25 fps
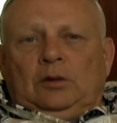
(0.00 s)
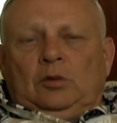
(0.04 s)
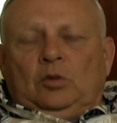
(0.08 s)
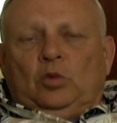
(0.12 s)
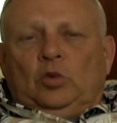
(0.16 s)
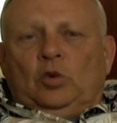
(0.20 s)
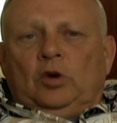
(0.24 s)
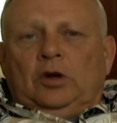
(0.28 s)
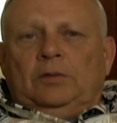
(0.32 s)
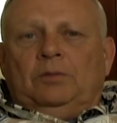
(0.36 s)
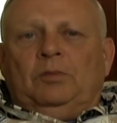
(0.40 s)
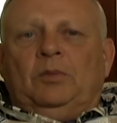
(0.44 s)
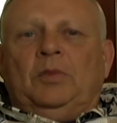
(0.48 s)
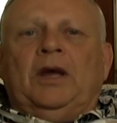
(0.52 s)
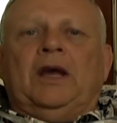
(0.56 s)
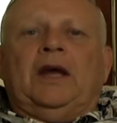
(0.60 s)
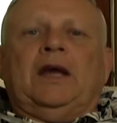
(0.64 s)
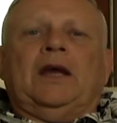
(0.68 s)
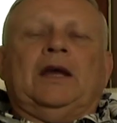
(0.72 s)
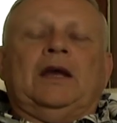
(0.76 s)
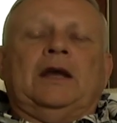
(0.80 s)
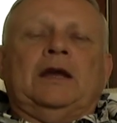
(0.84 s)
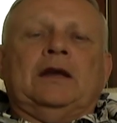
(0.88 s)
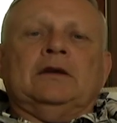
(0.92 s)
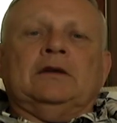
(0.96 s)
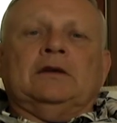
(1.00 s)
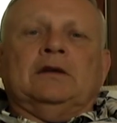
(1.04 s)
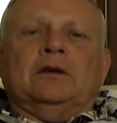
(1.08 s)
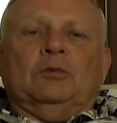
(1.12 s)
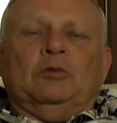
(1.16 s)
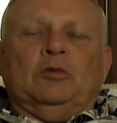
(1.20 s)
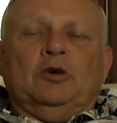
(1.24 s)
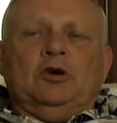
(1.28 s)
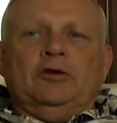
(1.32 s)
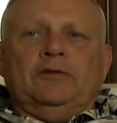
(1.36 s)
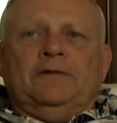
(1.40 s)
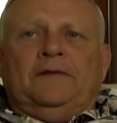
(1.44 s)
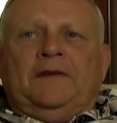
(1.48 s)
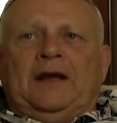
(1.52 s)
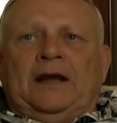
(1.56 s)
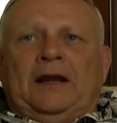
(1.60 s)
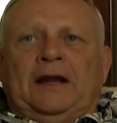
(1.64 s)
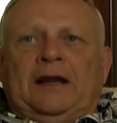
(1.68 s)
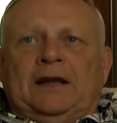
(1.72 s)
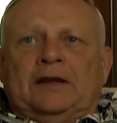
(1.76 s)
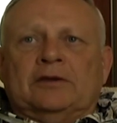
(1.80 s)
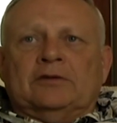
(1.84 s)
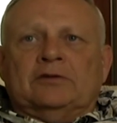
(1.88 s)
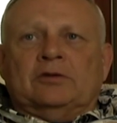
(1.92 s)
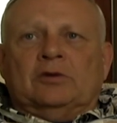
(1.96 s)
would pay to move that
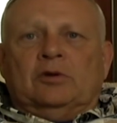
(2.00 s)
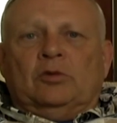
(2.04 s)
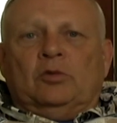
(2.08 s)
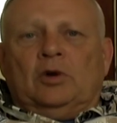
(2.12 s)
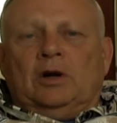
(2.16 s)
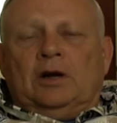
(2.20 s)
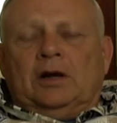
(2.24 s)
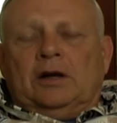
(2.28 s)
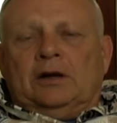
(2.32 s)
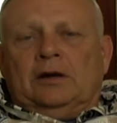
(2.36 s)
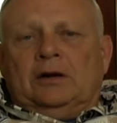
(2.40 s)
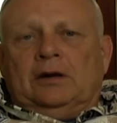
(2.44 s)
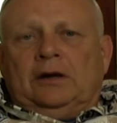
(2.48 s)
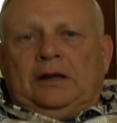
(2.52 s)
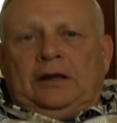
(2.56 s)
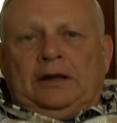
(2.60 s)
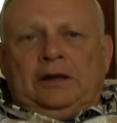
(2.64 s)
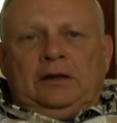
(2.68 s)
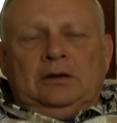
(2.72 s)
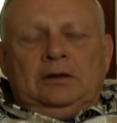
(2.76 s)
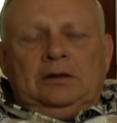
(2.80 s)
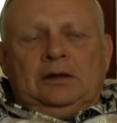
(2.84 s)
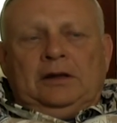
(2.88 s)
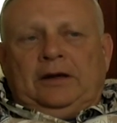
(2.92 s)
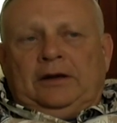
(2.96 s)
extra water into